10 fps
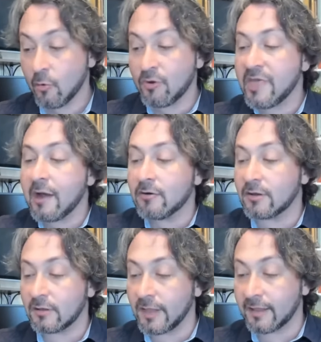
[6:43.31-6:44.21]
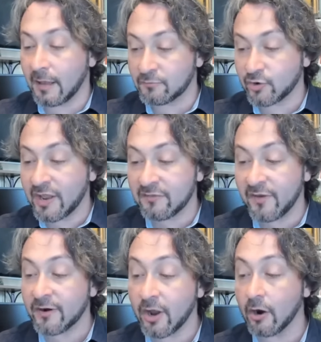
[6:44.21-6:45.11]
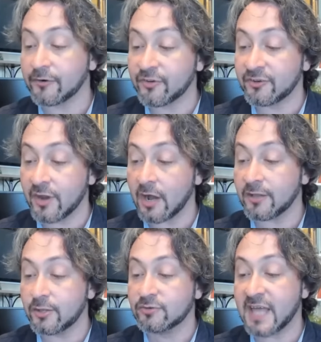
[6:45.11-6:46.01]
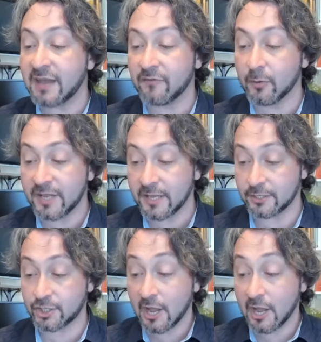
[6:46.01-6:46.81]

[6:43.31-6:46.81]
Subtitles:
without I'm trying very hard to not use that verbiage.